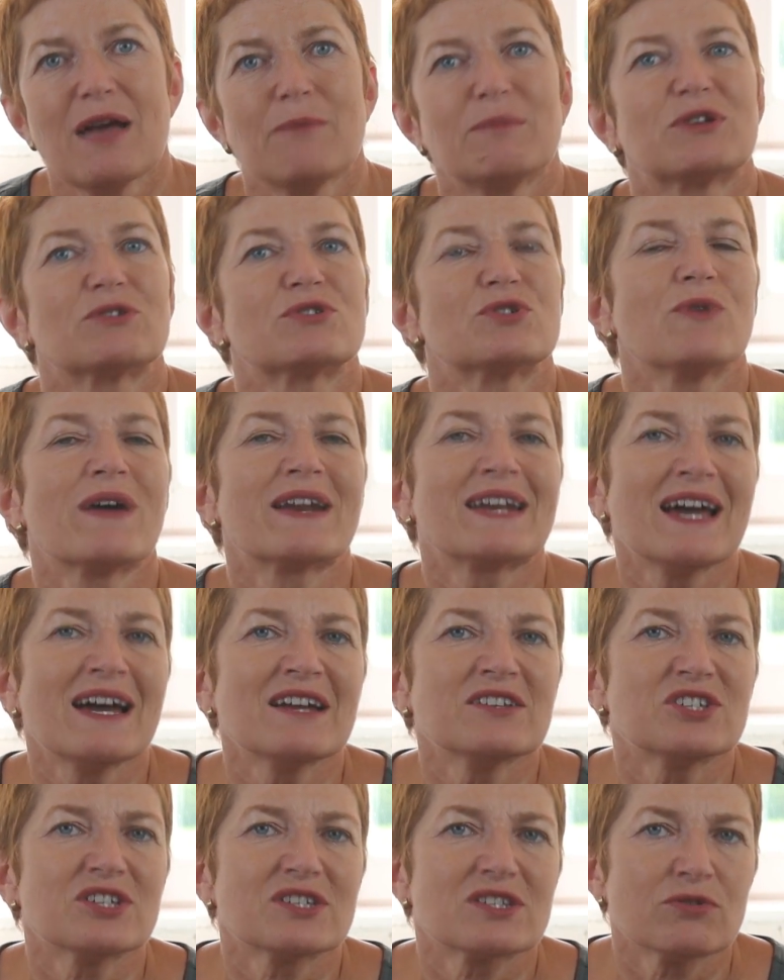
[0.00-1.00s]
because you are
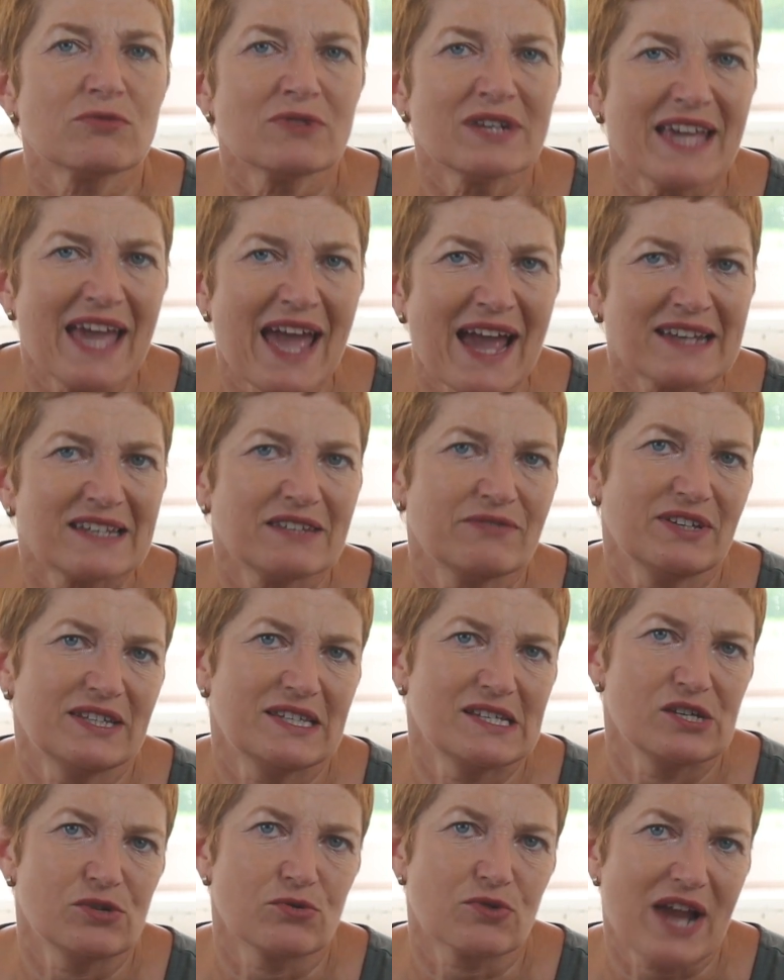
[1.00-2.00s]
not just only
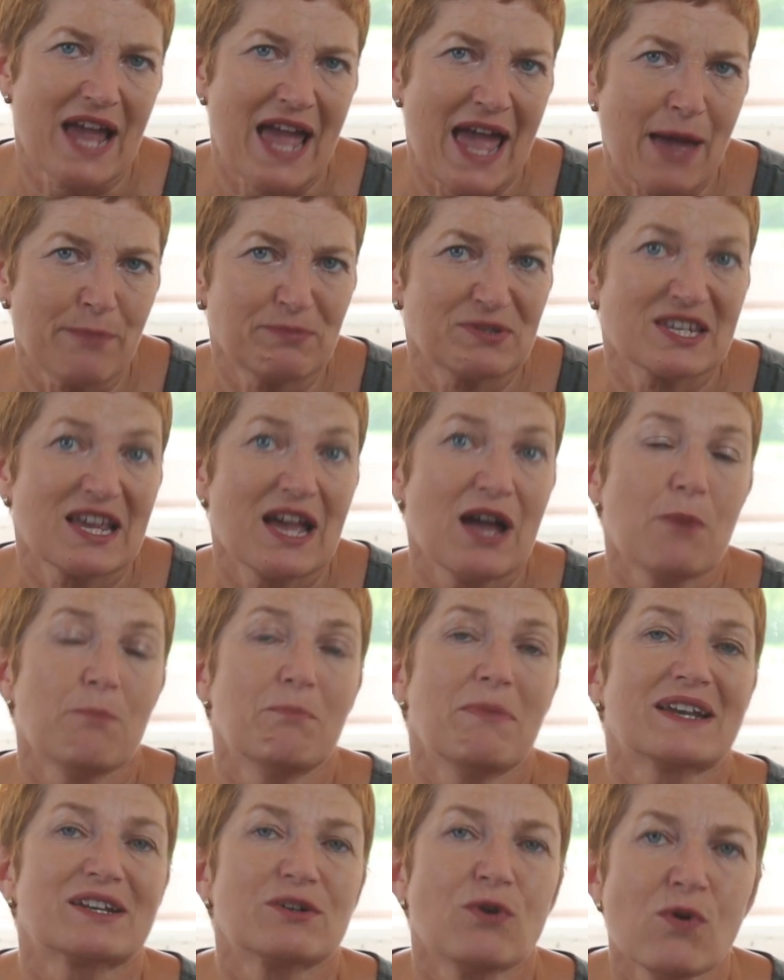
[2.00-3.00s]
activating your abs,
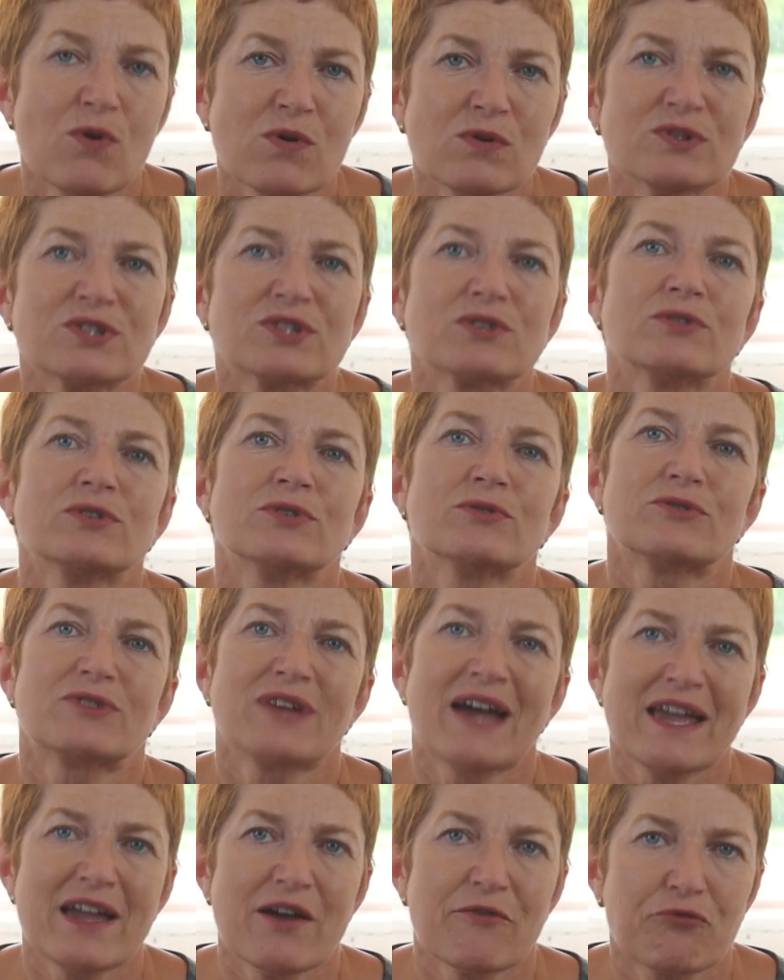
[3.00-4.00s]
but also your
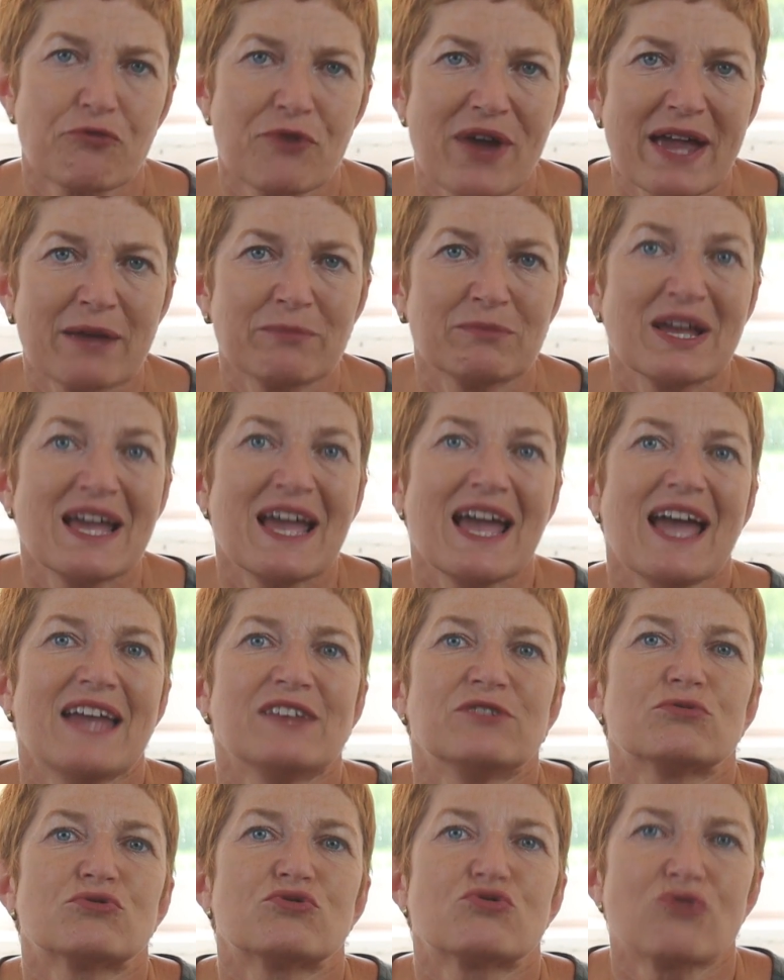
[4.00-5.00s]
diaphragm,
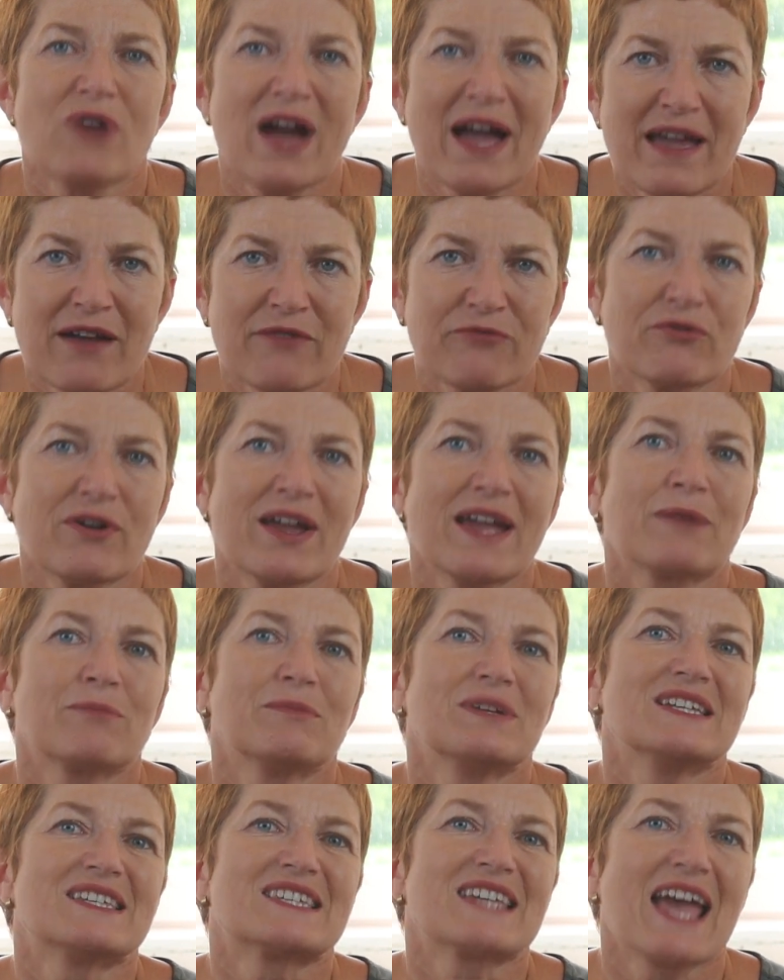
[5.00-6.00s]
and your
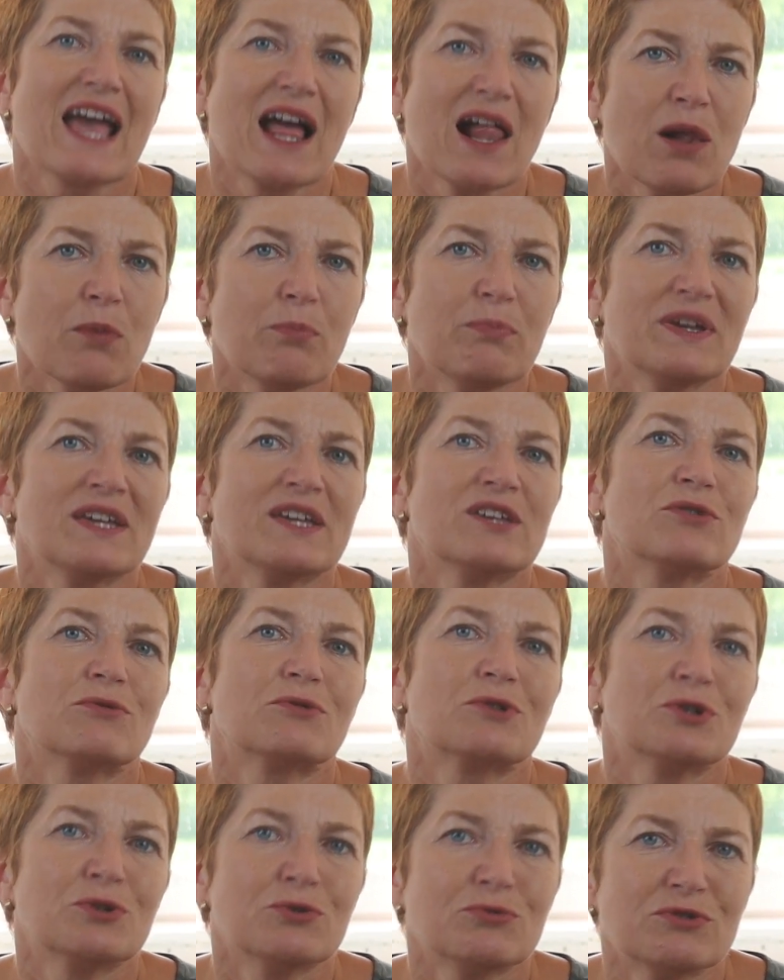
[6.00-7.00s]
diaphragm is helping
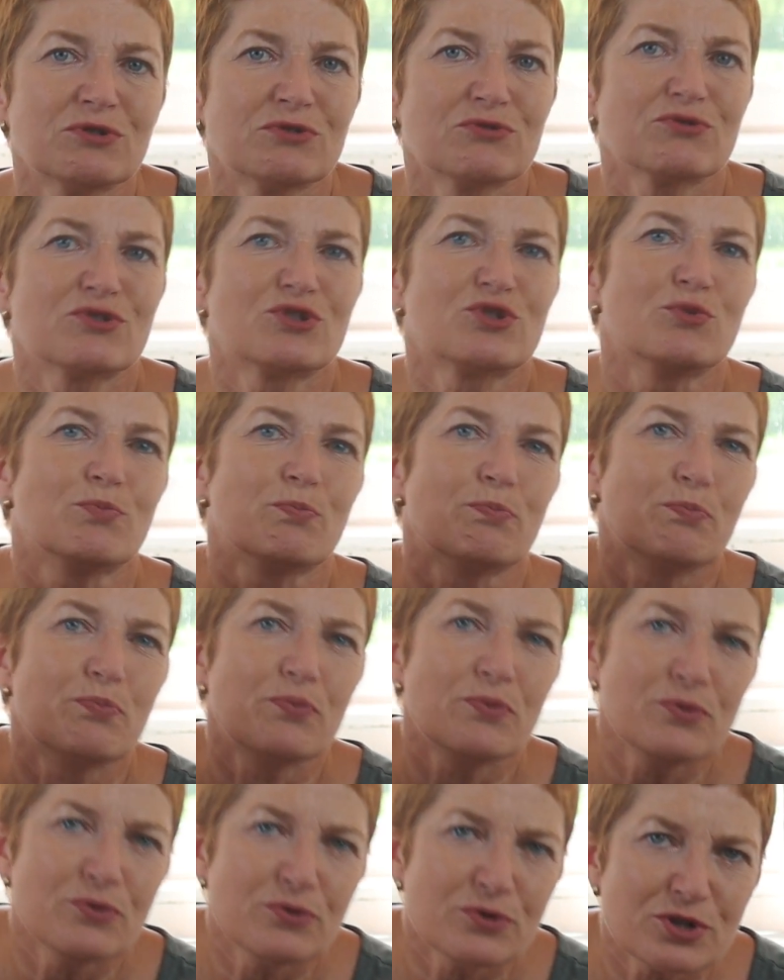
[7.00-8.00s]
your uterus to
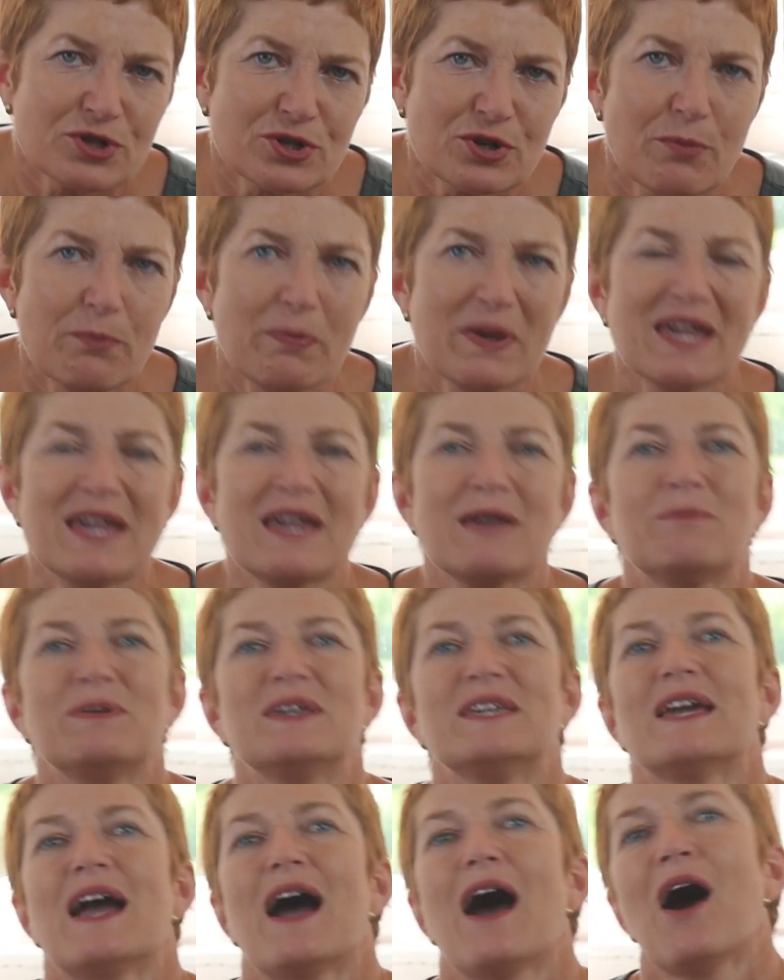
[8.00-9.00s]
push the
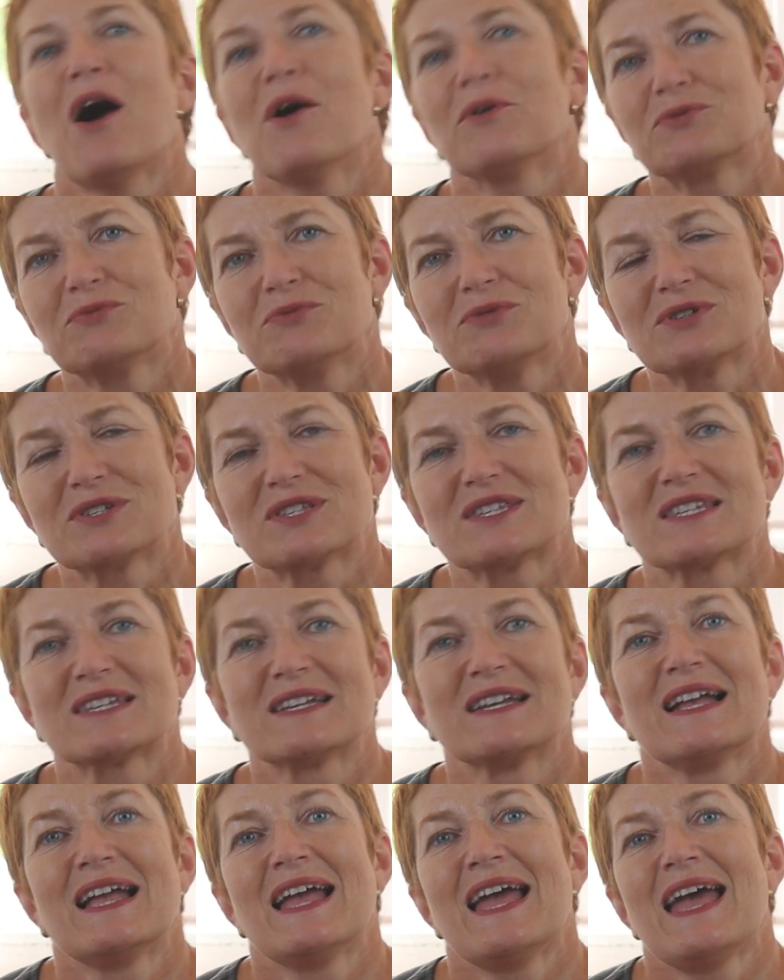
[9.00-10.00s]
baby outwards.